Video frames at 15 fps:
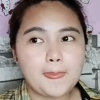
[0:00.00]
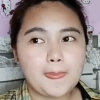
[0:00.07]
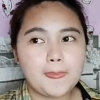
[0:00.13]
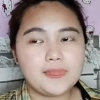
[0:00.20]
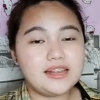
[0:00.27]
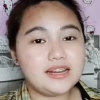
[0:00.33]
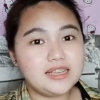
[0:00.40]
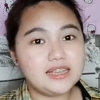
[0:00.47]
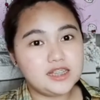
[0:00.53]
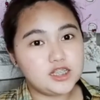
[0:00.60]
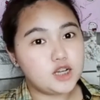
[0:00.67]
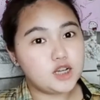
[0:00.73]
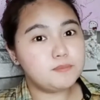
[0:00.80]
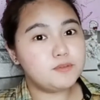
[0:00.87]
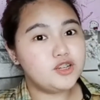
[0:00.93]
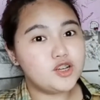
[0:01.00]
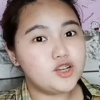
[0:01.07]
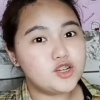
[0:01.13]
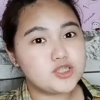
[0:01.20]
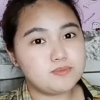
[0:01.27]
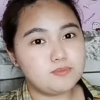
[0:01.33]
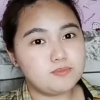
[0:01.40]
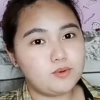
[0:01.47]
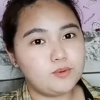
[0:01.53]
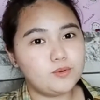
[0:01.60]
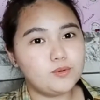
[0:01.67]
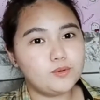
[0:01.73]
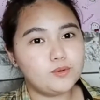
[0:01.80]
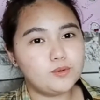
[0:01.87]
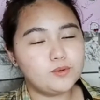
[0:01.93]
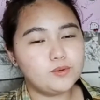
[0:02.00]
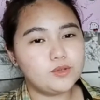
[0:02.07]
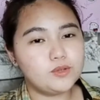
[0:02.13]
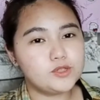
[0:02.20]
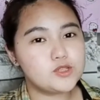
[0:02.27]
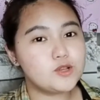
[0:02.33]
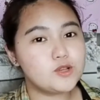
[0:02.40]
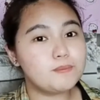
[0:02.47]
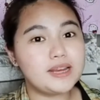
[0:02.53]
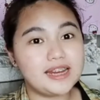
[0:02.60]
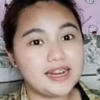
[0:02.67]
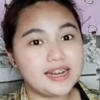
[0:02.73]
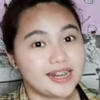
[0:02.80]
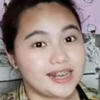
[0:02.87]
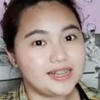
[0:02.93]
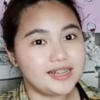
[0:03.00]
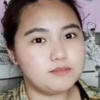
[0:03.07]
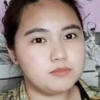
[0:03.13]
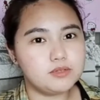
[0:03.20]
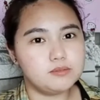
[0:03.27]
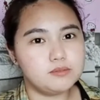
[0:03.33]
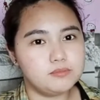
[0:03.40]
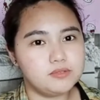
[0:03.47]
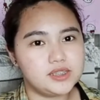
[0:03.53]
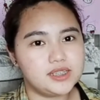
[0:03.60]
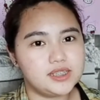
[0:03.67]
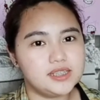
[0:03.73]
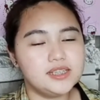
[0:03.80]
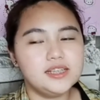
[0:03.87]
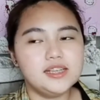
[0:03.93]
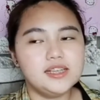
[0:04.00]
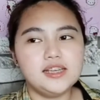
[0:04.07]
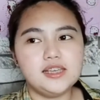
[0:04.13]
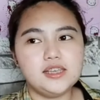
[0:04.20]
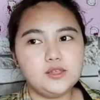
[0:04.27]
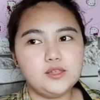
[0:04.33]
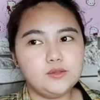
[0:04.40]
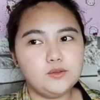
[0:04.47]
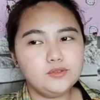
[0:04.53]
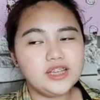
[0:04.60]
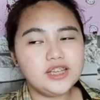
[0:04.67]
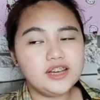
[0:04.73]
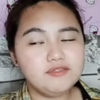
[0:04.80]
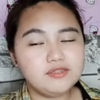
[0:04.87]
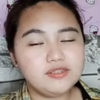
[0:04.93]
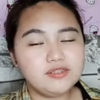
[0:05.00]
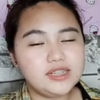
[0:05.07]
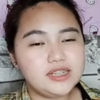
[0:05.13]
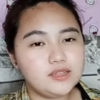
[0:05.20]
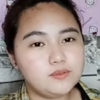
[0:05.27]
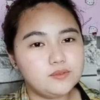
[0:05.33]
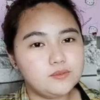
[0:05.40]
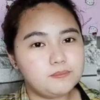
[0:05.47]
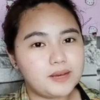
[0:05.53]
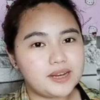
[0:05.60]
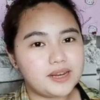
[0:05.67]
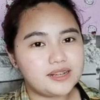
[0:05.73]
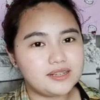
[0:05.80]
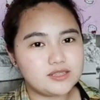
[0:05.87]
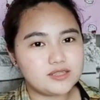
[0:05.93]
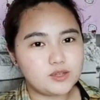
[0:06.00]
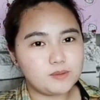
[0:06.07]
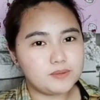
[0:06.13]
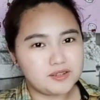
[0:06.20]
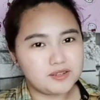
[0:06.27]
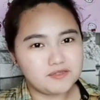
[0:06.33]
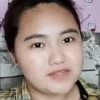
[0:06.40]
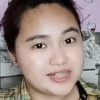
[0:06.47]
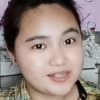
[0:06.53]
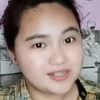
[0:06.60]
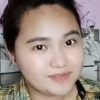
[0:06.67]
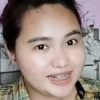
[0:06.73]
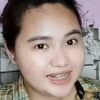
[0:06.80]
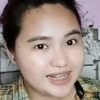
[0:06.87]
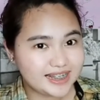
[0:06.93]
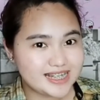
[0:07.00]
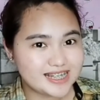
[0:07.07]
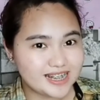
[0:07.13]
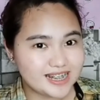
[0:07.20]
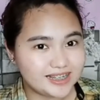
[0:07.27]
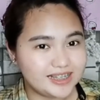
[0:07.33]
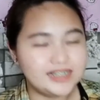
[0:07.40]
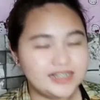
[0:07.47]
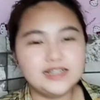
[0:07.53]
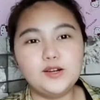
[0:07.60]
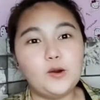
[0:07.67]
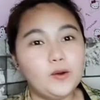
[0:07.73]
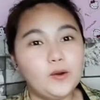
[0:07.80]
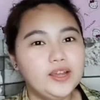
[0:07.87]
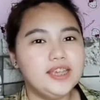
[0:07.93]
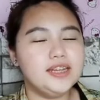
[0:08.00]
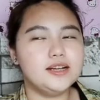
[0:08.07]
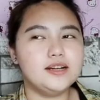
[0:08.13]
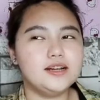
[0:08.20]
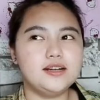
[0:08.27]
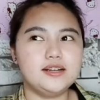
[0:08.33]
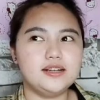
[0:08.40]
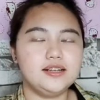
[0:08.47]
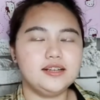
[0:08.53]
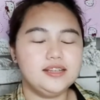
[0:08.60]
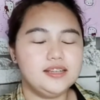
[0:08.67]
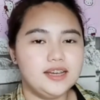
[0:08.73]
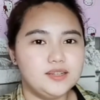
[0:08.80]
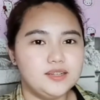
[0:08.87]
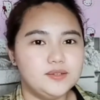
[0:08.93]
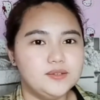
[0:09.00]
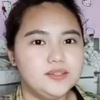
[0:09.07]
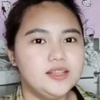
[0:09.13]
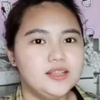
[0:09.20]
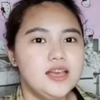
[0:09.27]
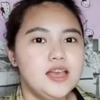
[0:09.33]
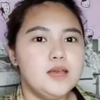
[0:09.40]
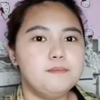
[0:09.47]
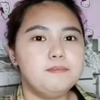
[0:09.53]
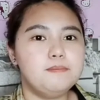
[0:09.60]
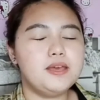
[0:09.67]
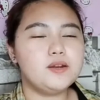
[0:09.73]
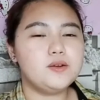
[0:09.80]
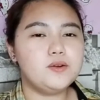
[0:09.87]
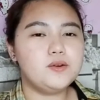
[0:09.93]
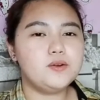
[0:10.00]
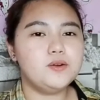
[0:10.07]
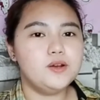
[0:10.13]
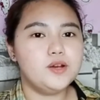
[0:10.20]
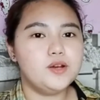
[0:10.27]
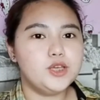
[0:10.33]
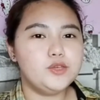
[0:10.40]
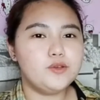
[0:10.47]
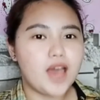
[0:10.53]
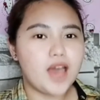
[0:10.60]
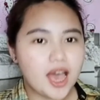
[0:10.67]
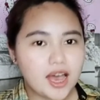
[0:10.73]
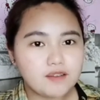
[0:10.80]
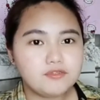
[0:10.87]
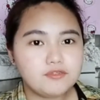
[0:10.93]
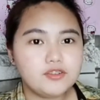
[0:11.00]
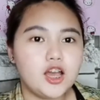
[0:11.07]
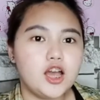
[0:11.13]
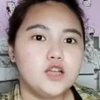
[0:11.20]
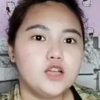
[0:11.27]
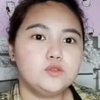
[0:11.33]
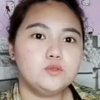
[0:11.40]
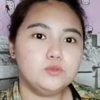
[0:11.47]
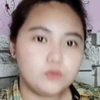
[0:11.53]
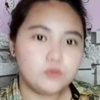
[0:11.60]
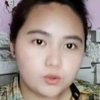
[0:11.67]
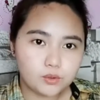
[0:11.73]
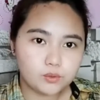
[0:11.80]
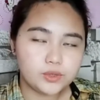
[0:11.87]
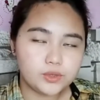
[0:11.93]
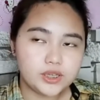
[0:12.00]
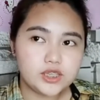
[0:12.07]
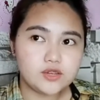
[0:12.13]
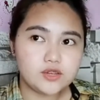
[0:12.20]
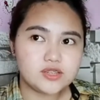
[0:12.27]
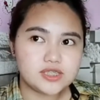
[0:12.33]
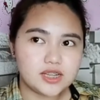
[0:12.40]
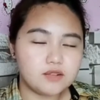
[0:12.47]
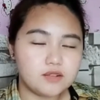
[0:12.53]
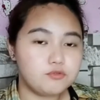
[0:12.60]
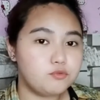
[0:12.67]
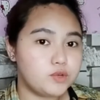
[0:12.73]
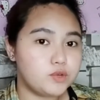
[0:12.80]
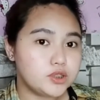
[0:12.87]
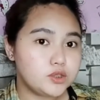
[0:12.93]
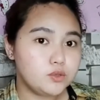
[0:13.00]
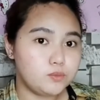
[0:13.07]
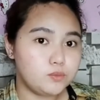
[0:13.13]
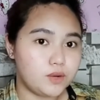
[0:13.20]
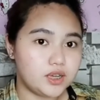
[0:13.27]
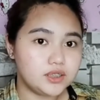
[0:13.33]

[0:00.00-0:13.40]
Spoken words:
income or loss mo. So, pag-aralan mo mabuti. You don't have to really do parang sobrang feasibility study na okay na ganun. Pero, you have to know in yourself what you want,